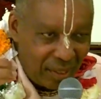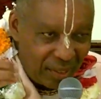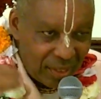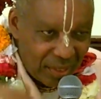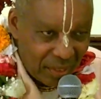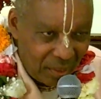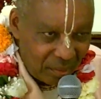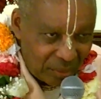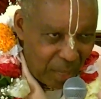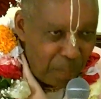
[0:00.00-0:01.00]

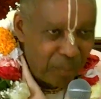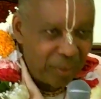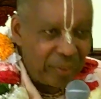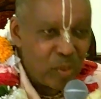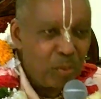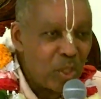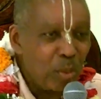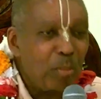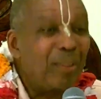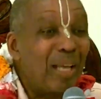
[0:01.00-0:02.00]
it's temporary, it's
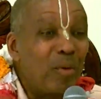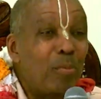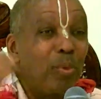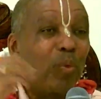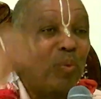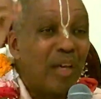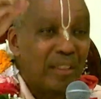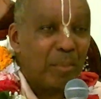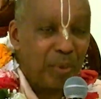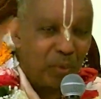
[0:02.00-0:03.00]
miserable, but I will prove
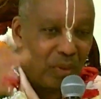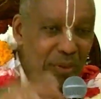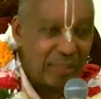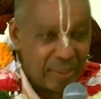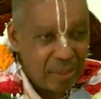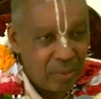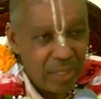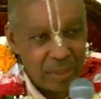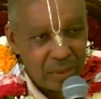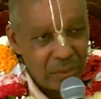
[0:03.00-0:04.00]
God to be wrong. That's
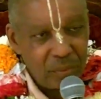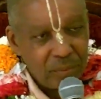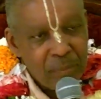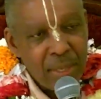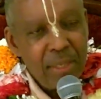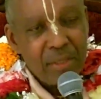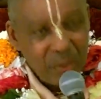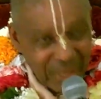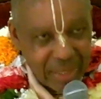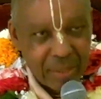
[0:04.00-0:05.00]
our attitude.
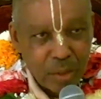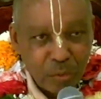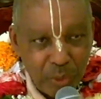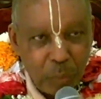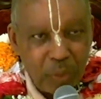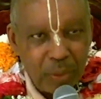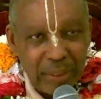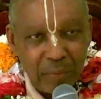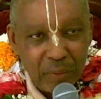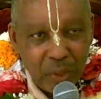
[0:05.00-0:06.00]
So yes, there's free will.
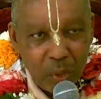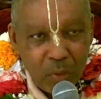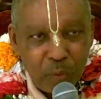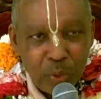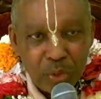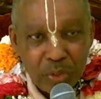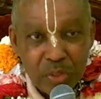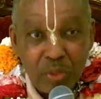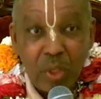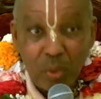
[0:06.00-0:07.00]
Even though the future
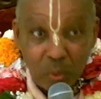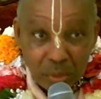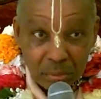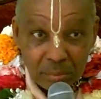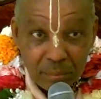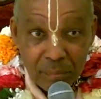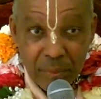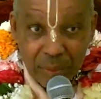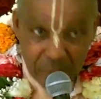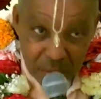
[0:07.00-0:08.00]
is known,
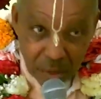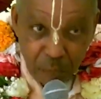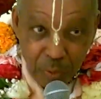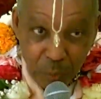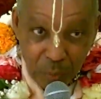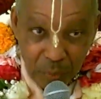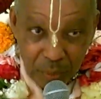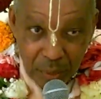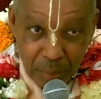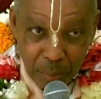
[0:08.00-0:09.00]
there's still free will.
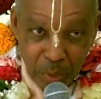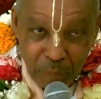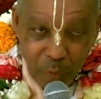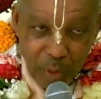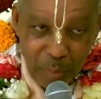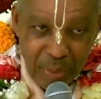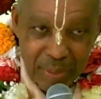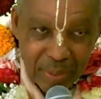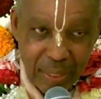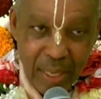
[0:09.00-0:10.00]
Pure devotee
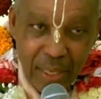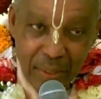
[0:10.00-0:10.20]
means